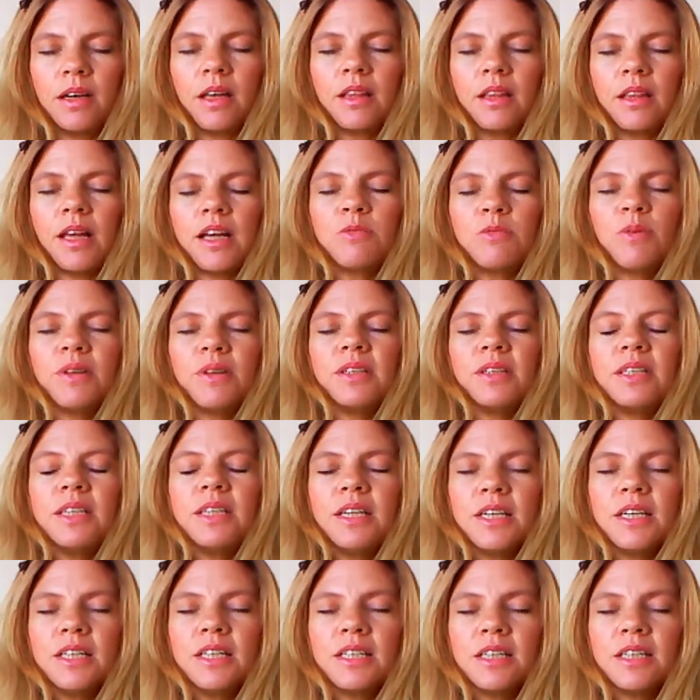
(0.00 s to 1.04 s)
that will
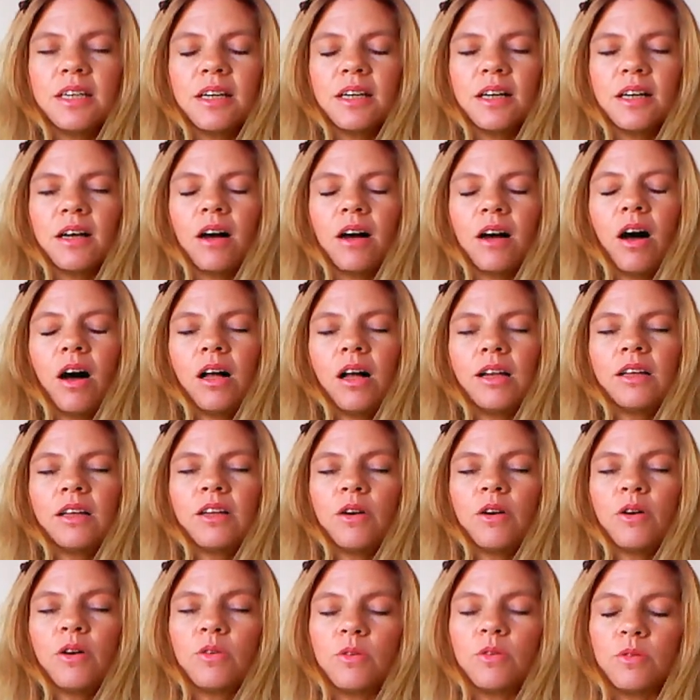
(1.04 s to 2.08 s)
lead all
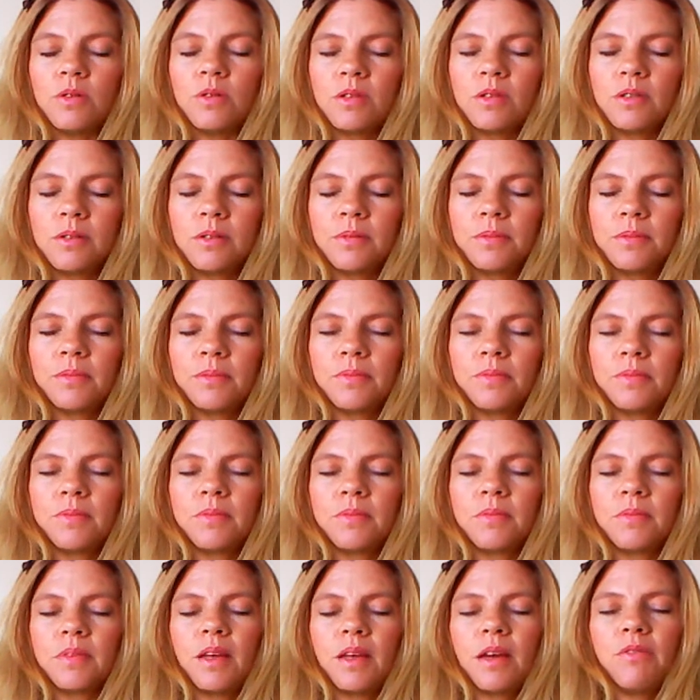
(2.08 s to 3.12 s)
those
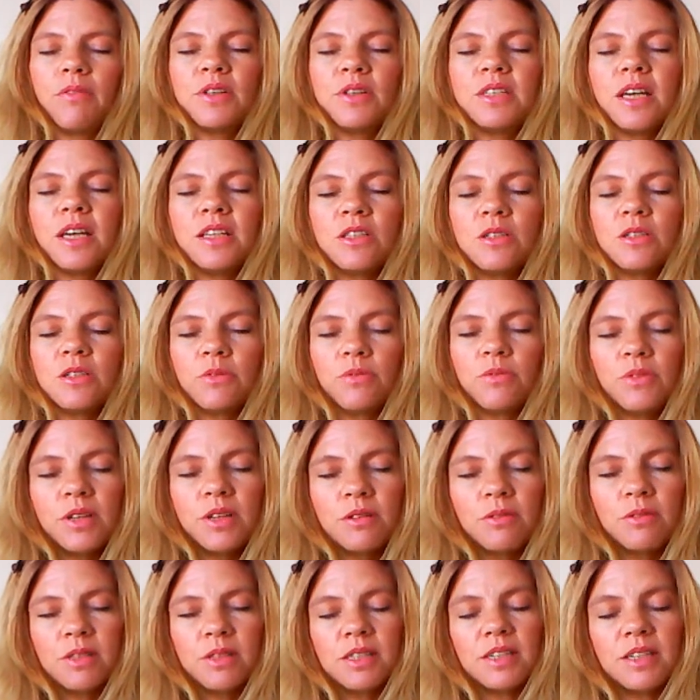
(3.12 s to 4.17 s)
of a denser
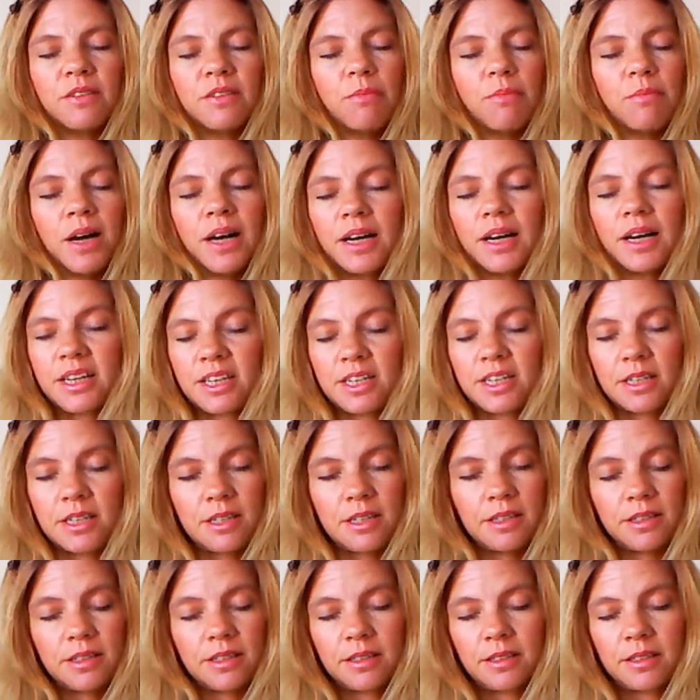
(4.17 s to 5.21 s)
frequency of mind
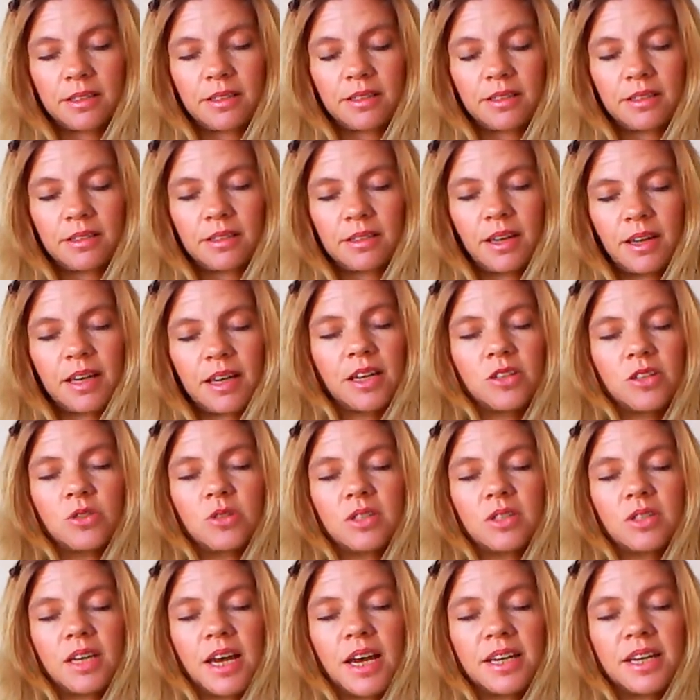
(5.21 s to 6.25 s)
and
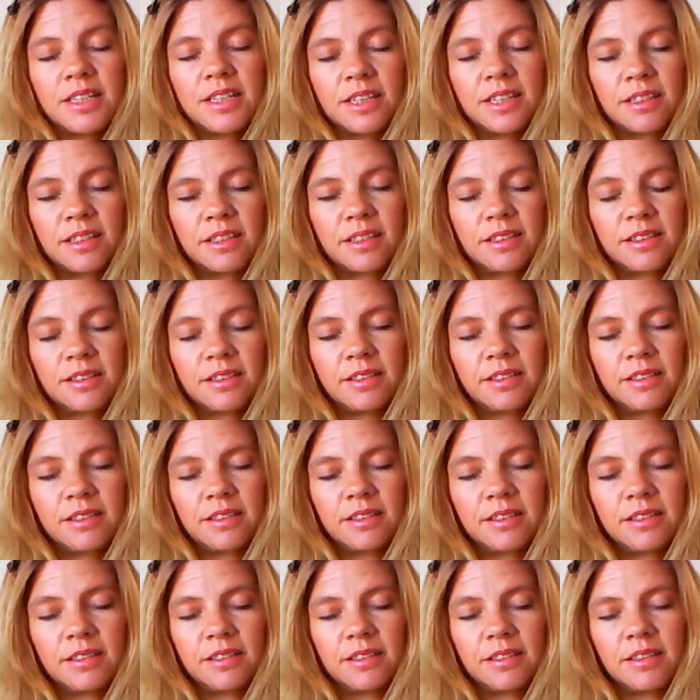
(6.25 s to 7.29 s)
understanding
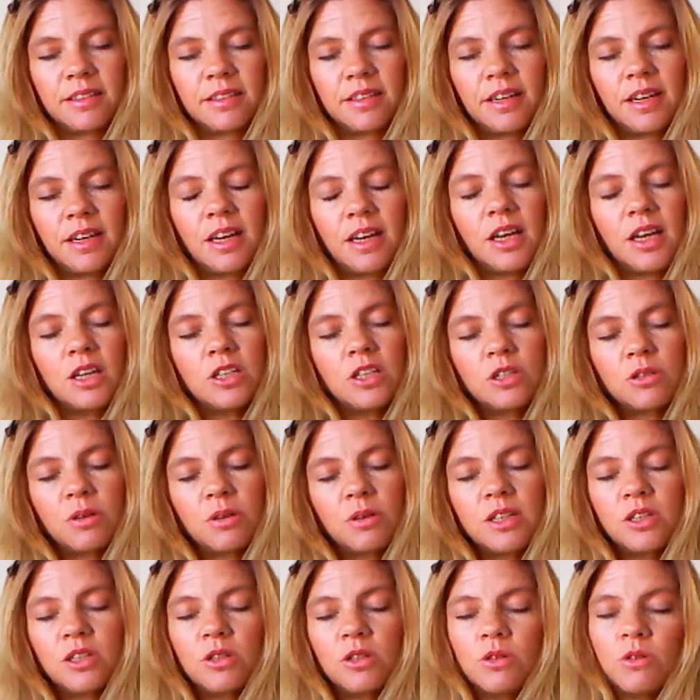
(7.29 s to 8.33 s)
into a
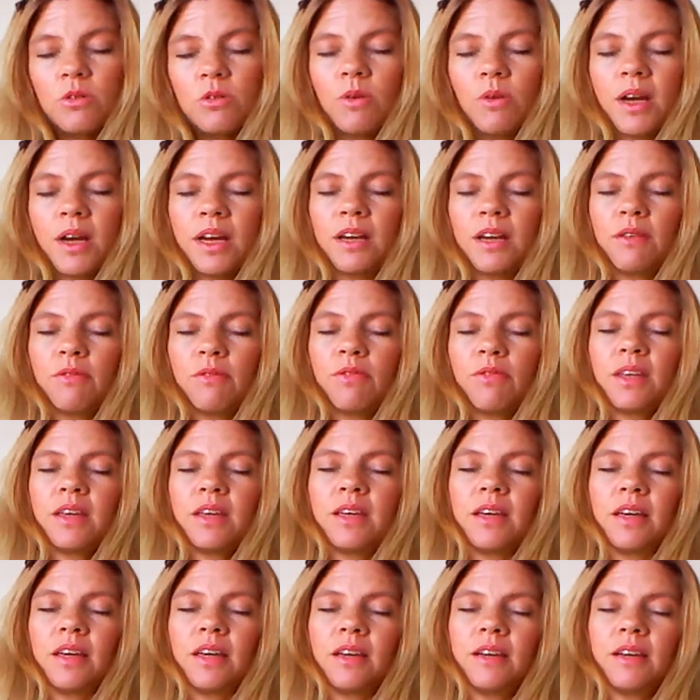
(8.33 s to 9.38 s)
new way of
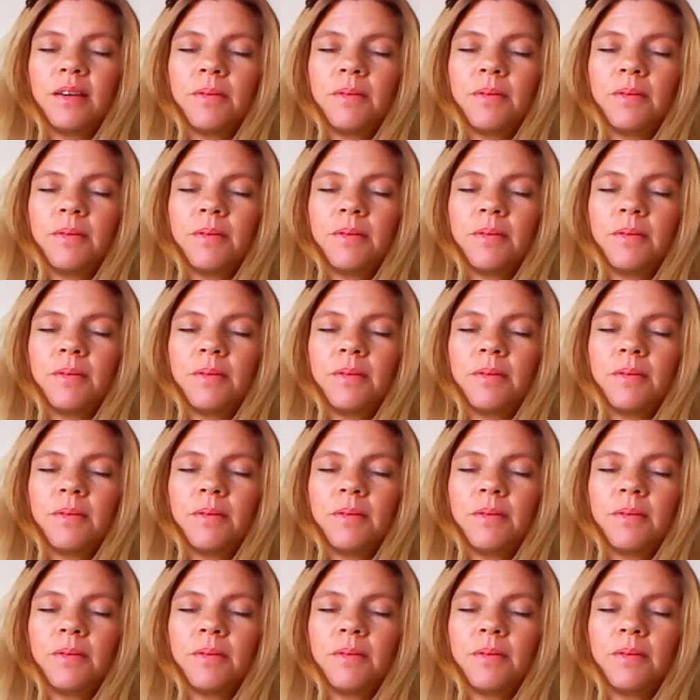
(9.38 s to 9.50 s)
thinking,